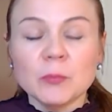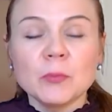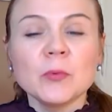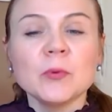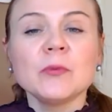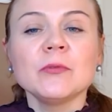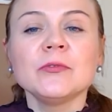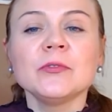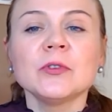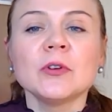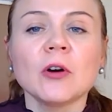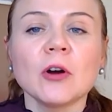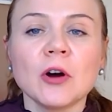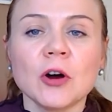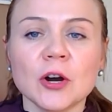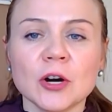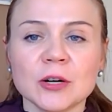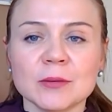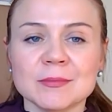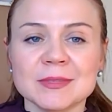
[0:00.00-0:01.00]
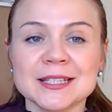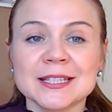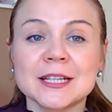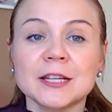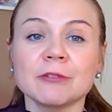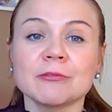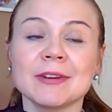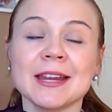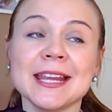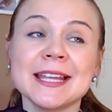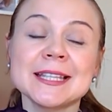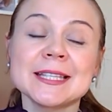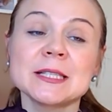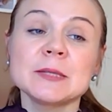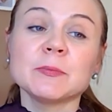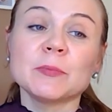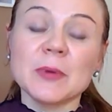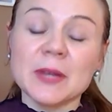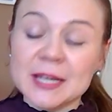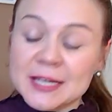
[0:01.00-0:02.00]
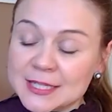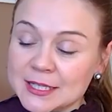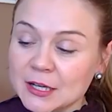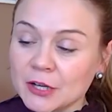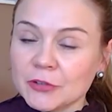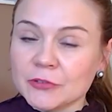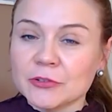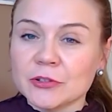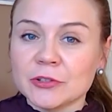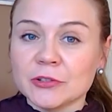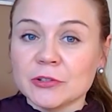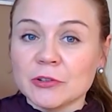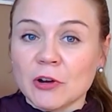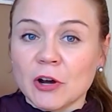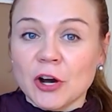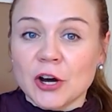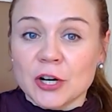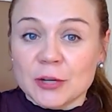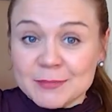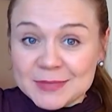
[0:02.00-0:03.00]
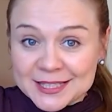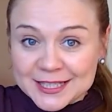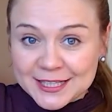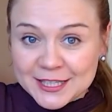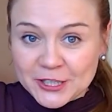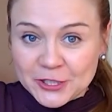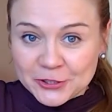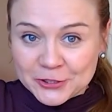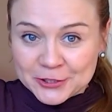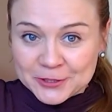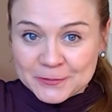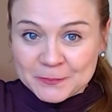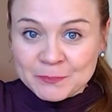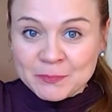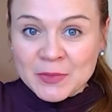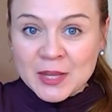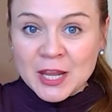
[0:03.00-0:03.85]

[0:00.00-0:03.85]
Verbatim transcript: move your arms, create space under your arms here.